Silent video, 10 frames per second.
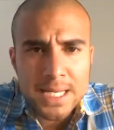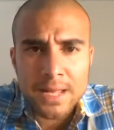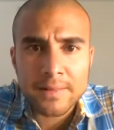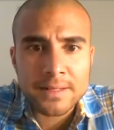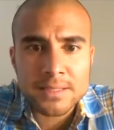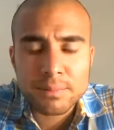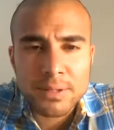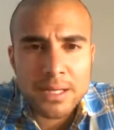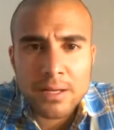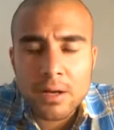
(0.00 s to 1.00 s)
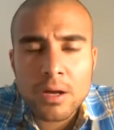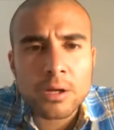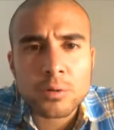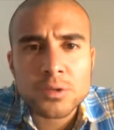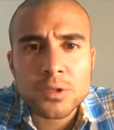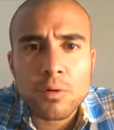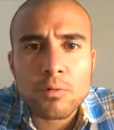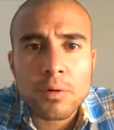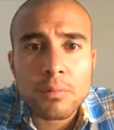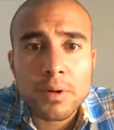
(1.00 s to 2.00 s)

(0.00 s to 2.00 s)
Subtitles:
I think it's been like close to over a